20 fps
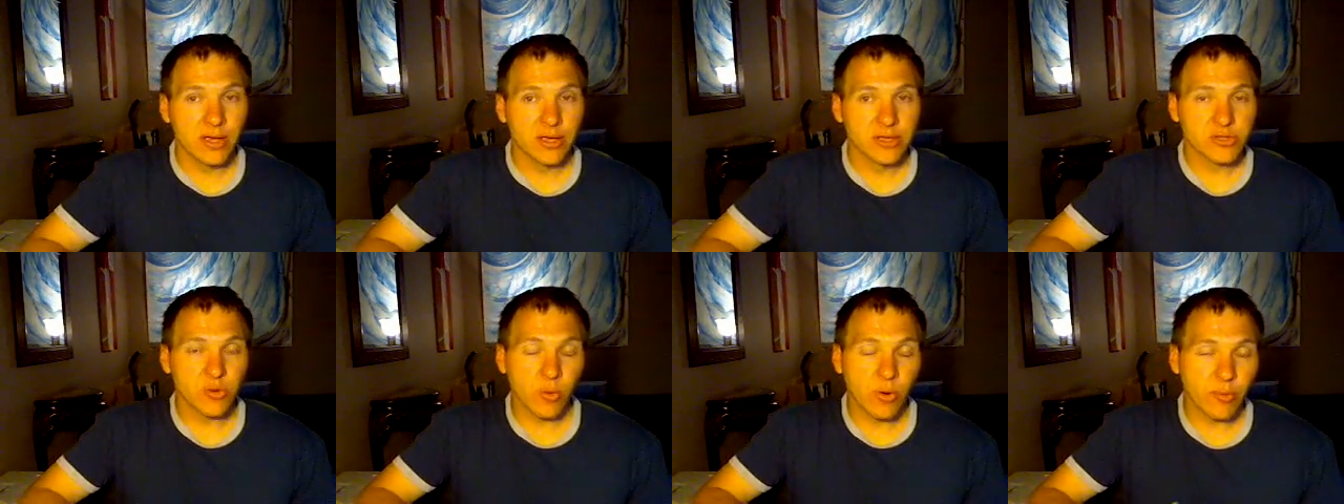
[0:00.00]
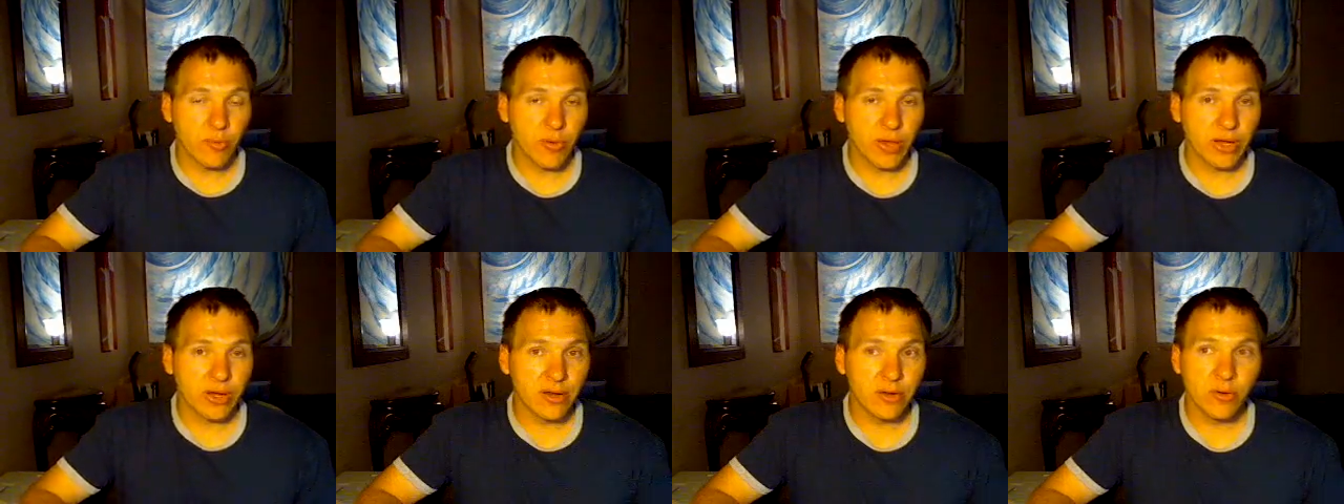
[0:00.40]
So what are
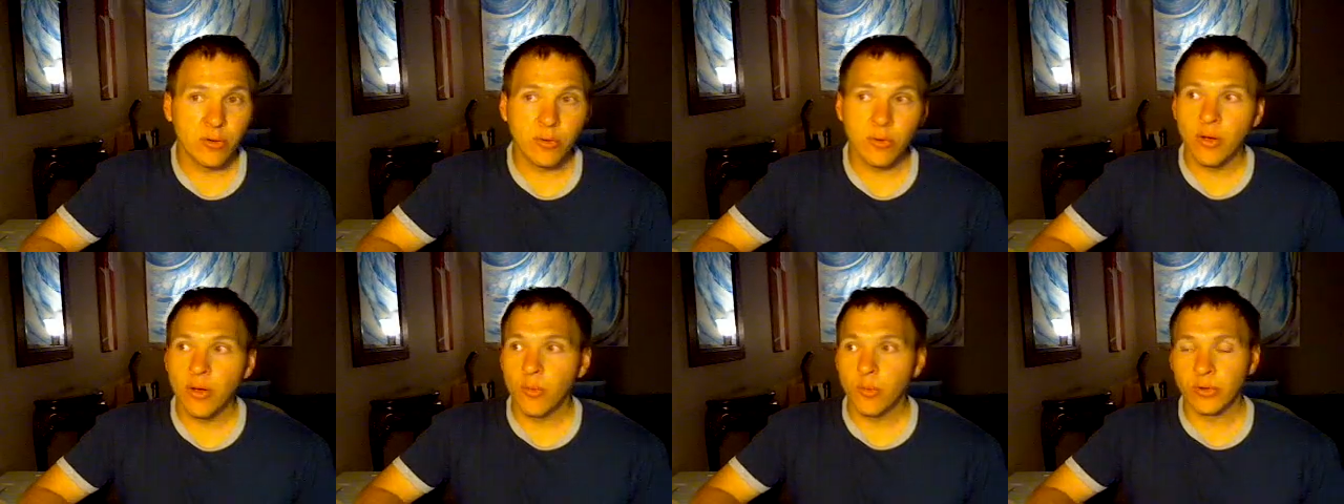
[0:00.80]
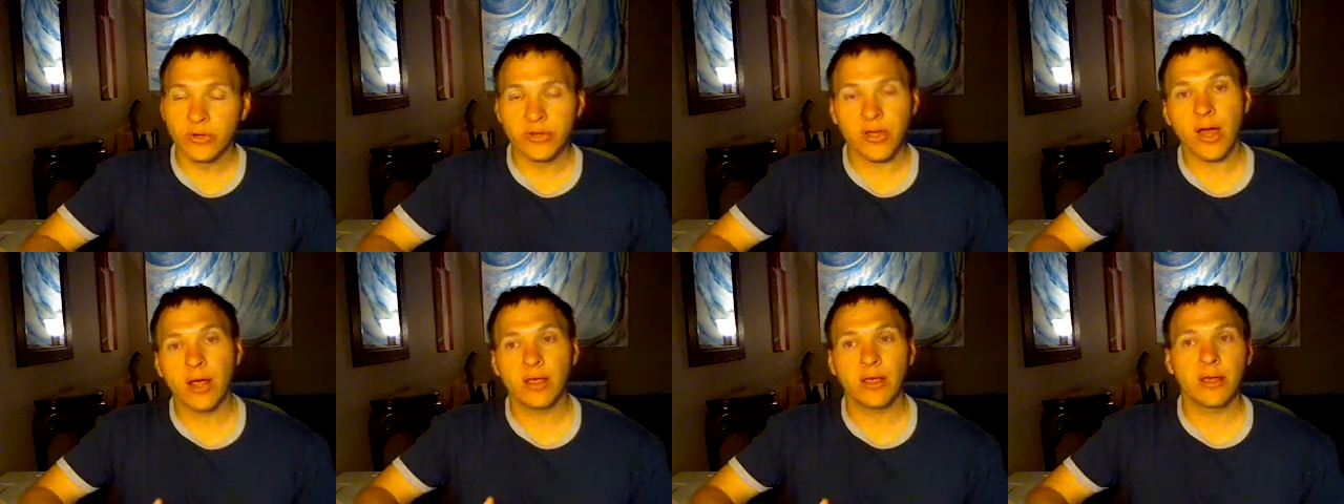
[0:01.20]
we going to do? We're
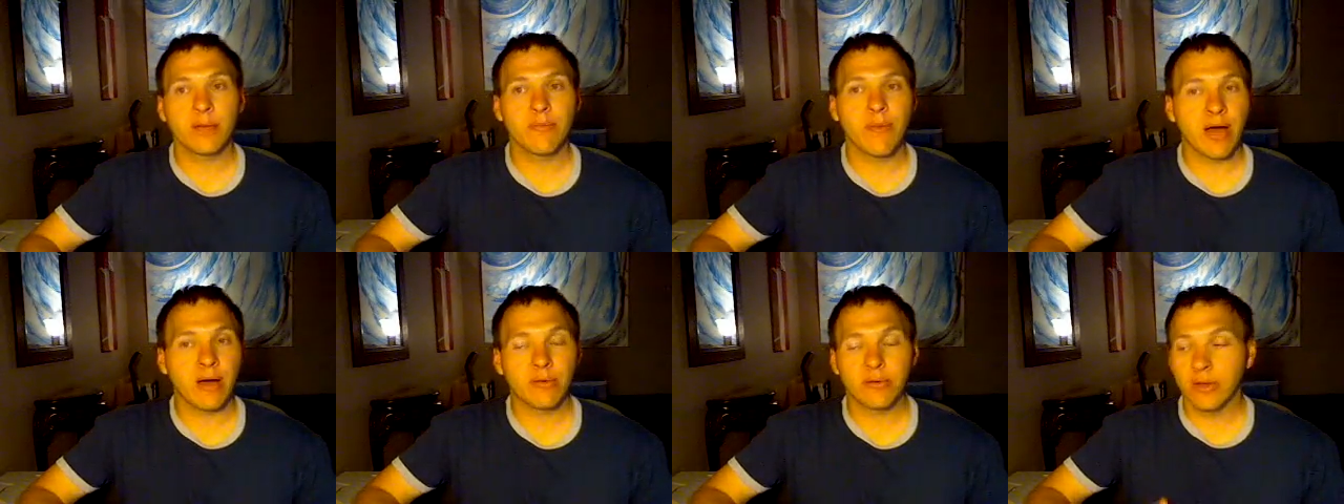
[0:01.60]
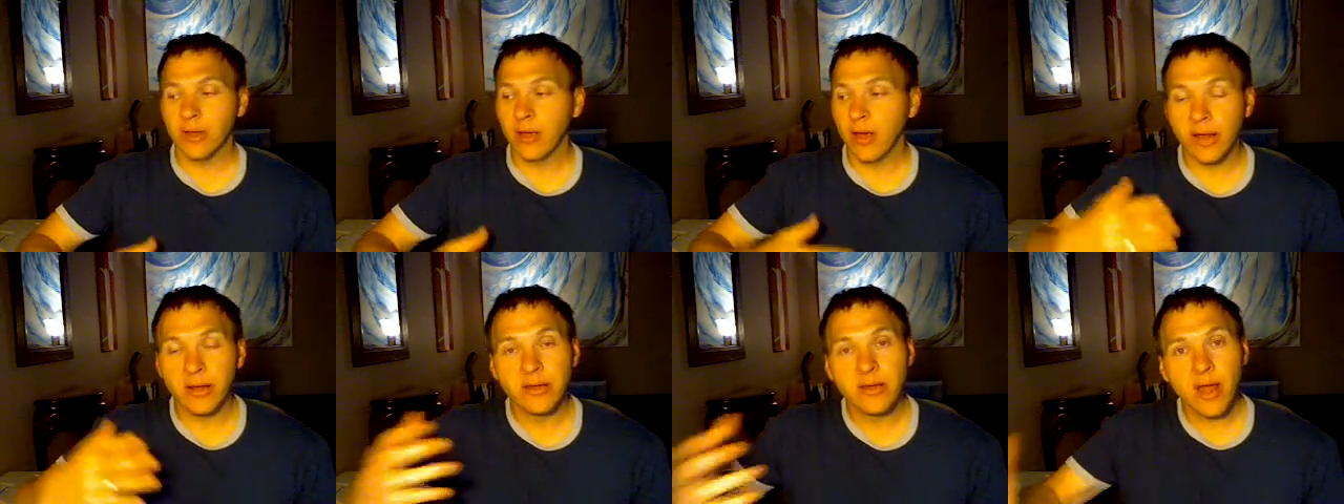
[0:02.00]
talking about
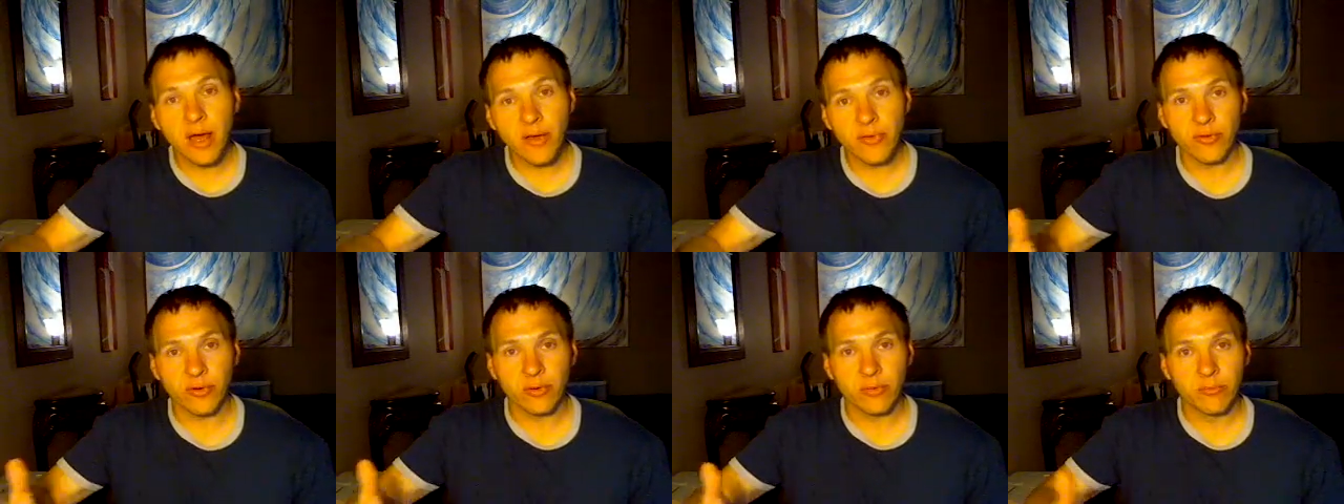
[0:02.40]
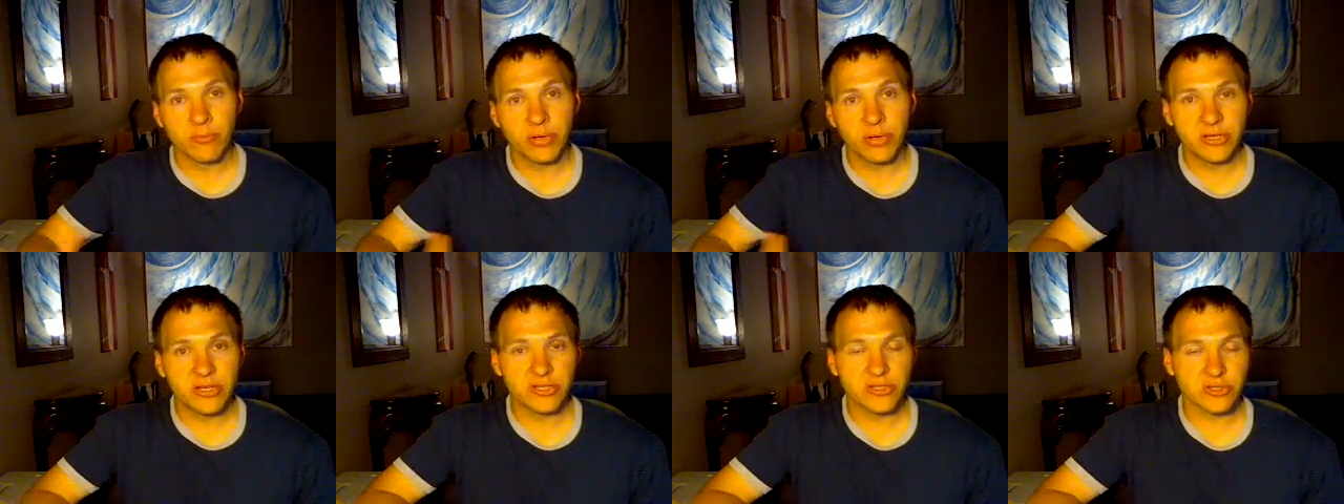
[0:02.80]
another
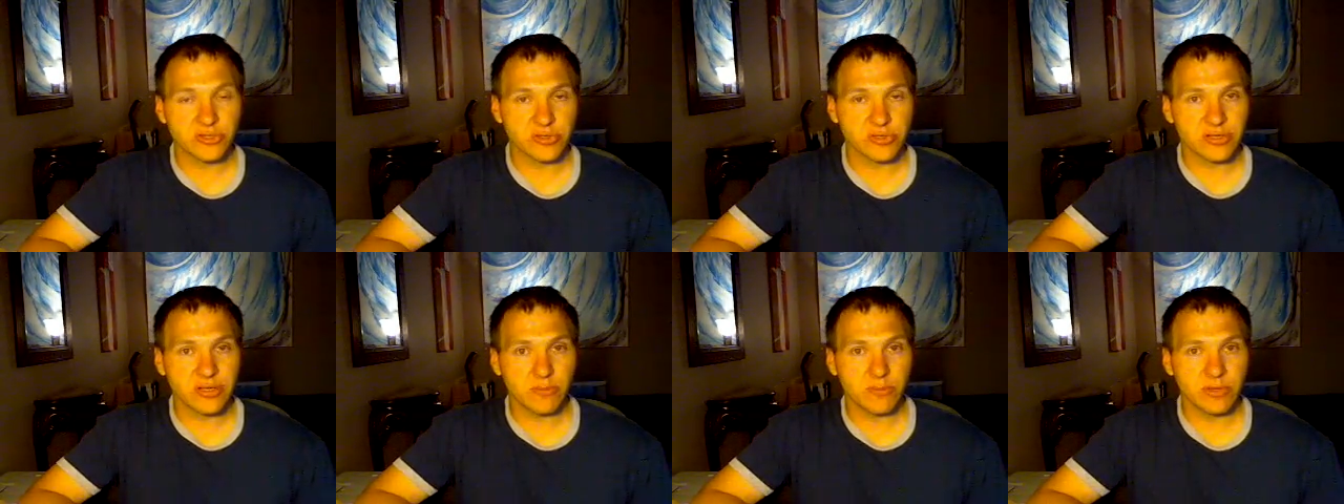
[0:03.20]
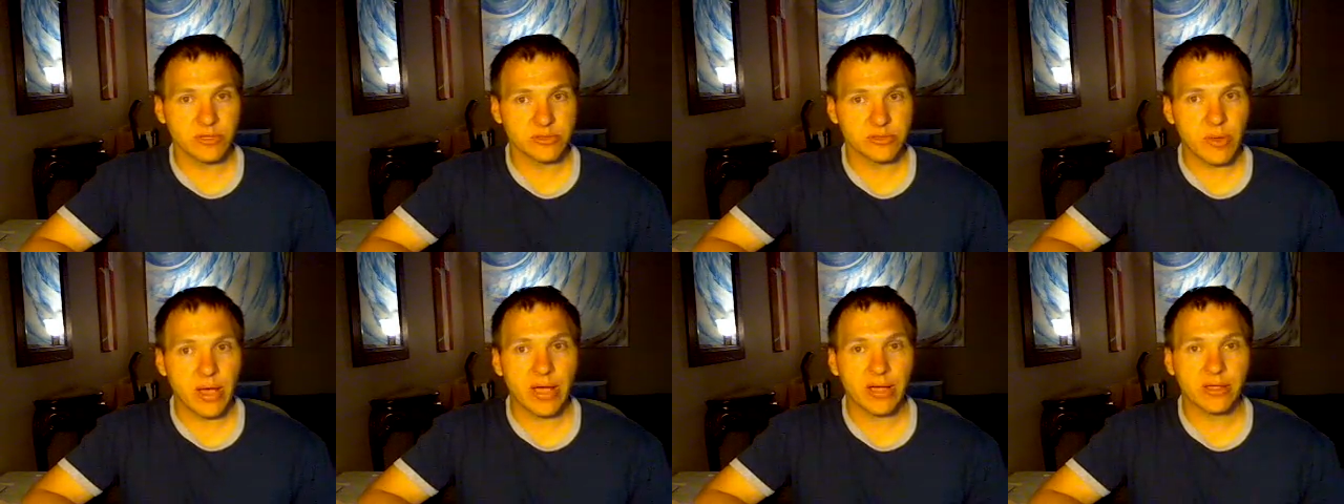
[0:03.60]
potential
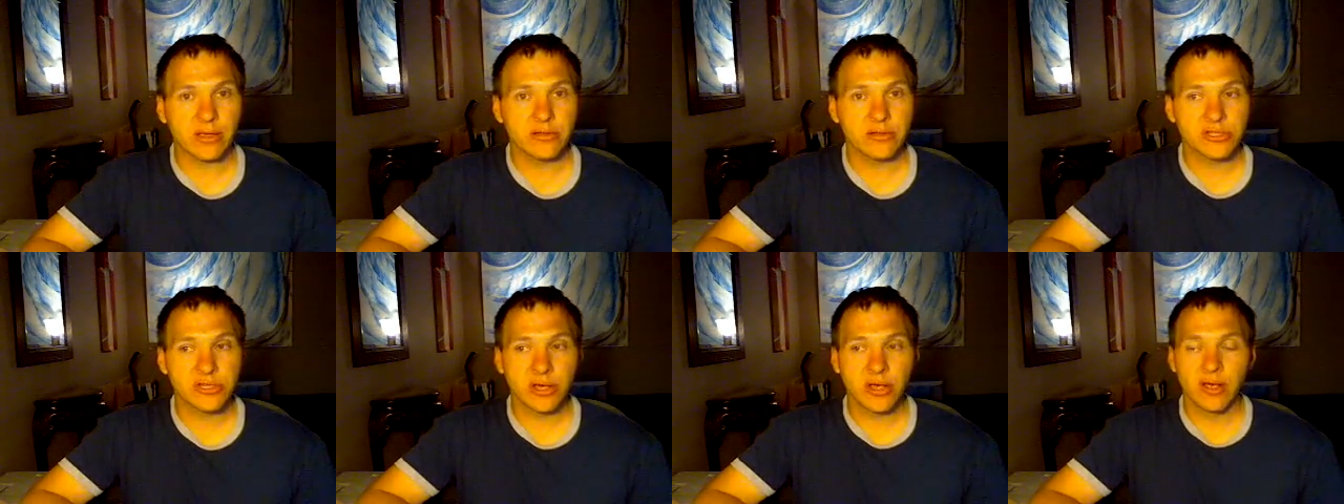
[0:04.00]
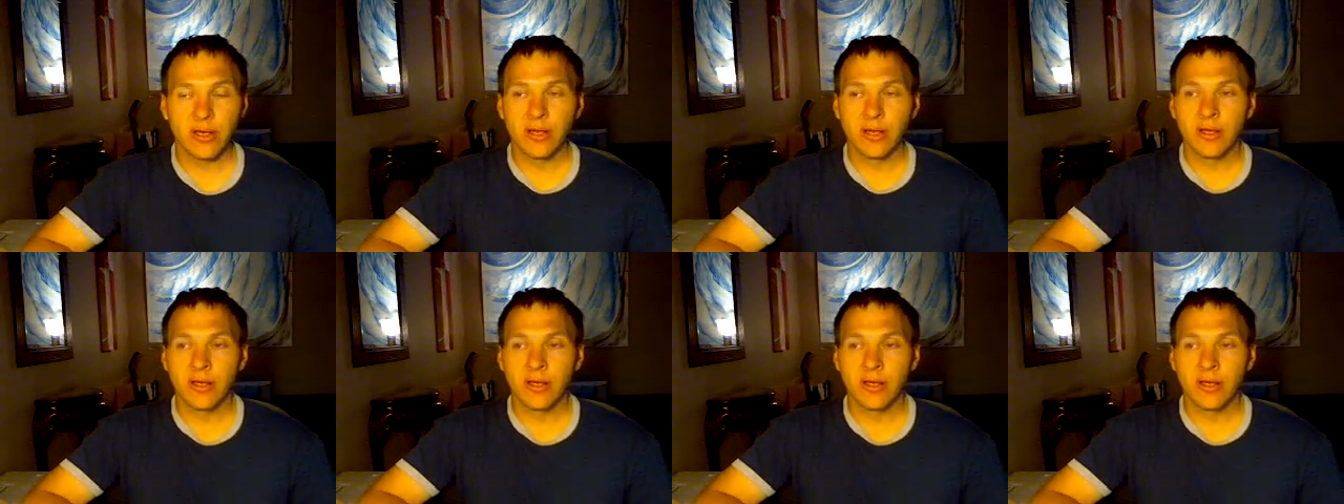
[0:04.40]
stimulus package.